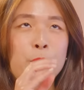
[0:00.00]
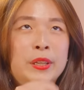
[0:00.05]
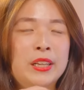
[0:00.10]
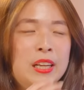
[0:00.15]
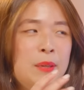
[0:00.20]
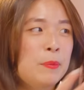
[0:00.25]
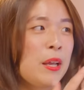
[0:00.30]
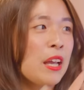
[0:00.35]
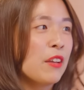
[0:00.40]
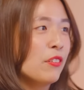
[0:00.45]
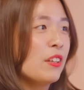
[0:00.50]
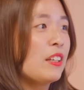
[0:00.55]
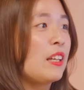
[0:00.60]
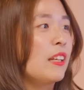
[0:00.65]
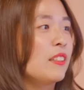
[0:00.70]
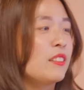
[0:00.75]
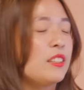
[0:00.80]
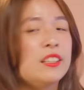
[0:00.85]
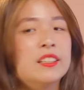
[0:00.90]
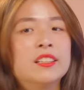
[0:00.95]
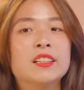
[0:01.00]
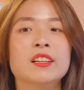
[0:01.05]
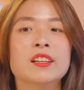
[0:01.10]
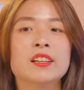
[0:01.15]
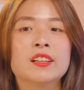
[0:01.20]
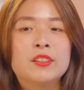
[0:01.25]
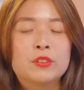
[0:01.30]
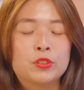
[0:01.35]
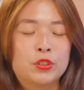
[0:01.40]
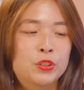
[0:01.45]
when I'm having like
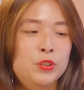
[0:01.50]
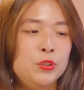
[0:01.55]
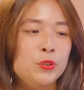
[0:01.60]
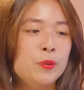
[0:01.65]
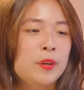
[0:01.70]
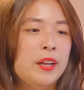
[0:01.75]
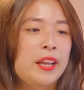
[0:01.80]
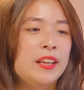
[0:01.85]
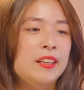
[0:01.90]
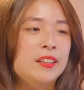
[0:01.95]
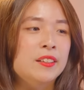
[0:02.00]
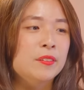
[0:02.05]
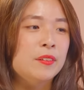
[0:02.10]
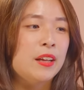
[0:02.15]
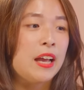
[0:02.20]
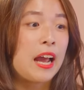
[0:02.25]
dinner, you know, and